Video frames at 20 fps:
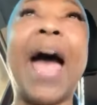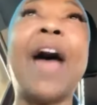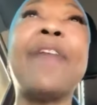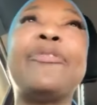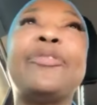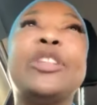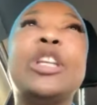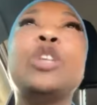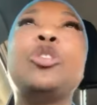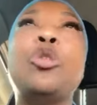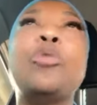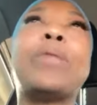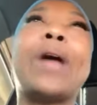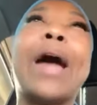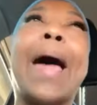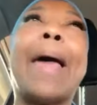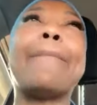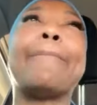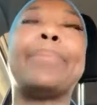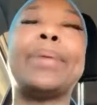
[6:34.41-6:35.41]
after you
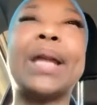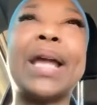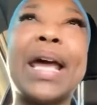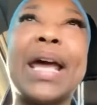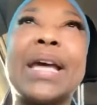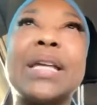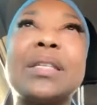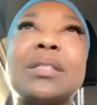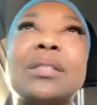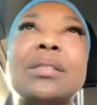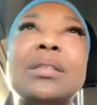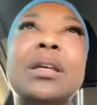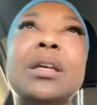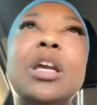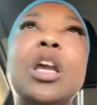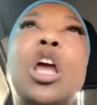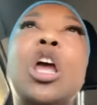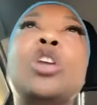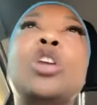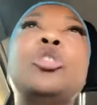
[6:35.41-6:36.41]
got blessed,
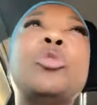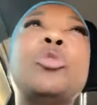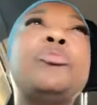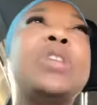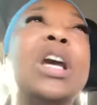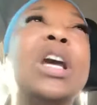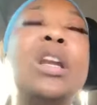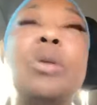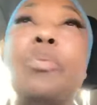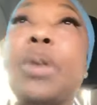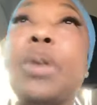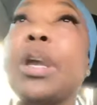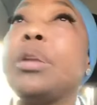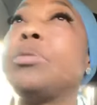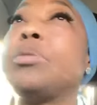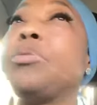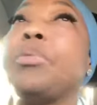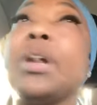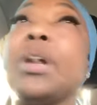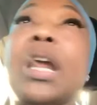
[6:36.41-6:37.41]
you dealing
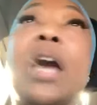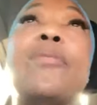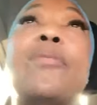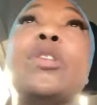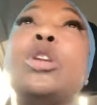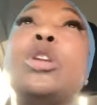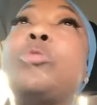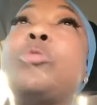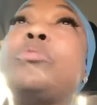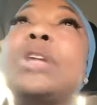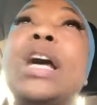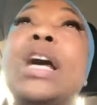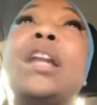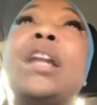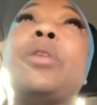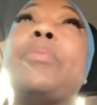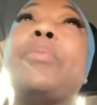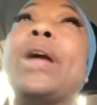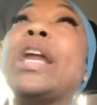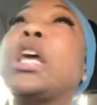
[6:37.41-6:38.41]
with whatever you
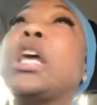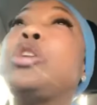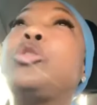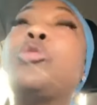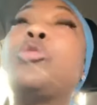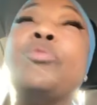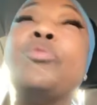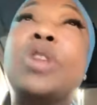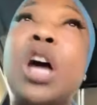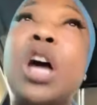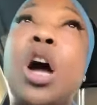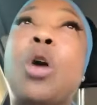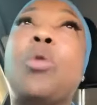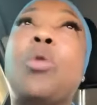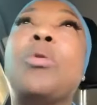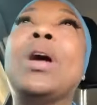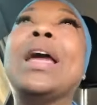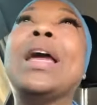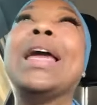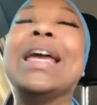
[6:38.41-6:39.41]
dealing with and you
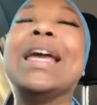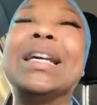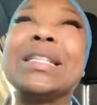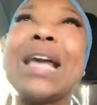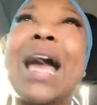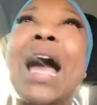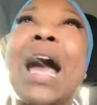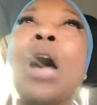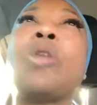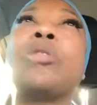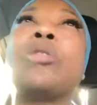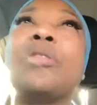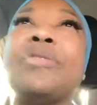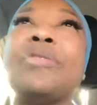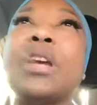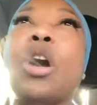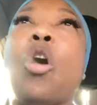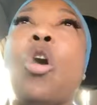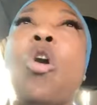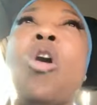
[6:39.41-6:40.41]
know is out
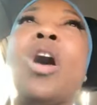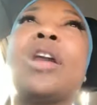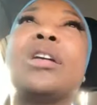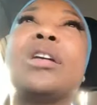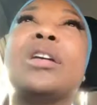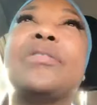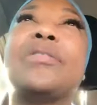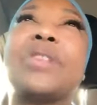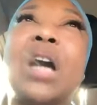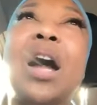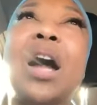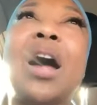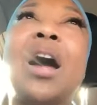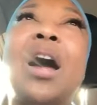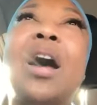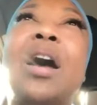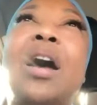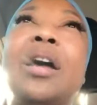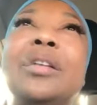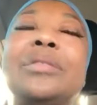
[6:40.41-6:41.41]
of the order of
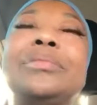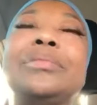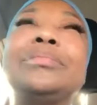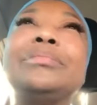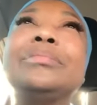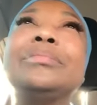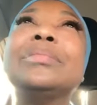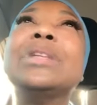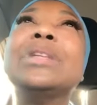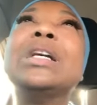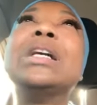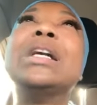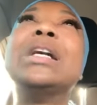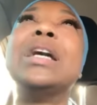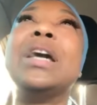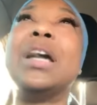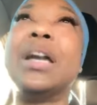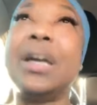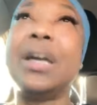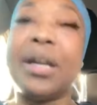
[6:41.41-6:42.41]
God,
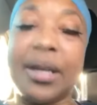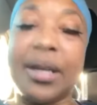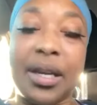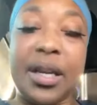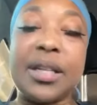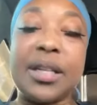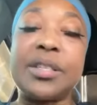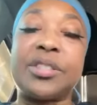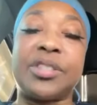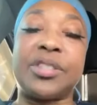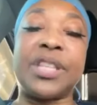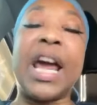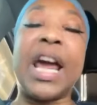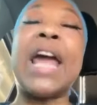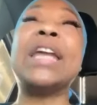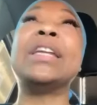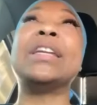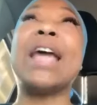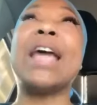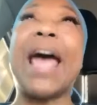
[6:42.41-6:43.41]

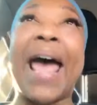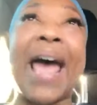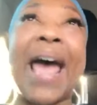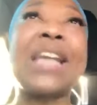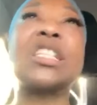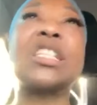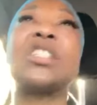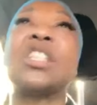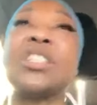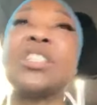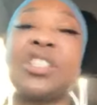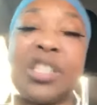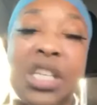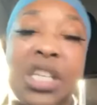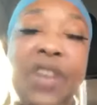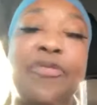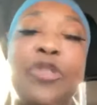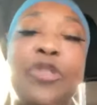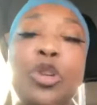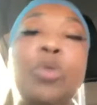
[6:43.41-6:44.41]
Satan acts to
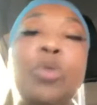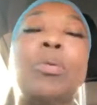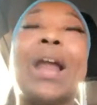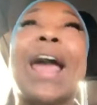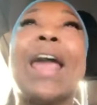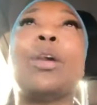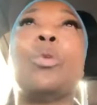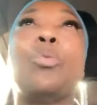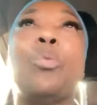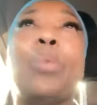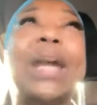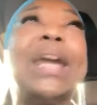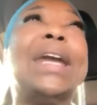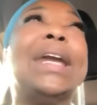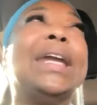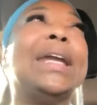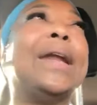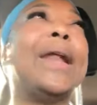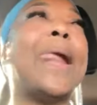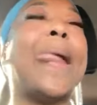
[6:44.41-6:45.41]
sift you like
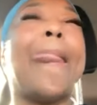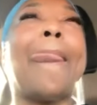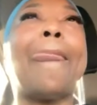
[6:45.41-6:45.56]
wheat.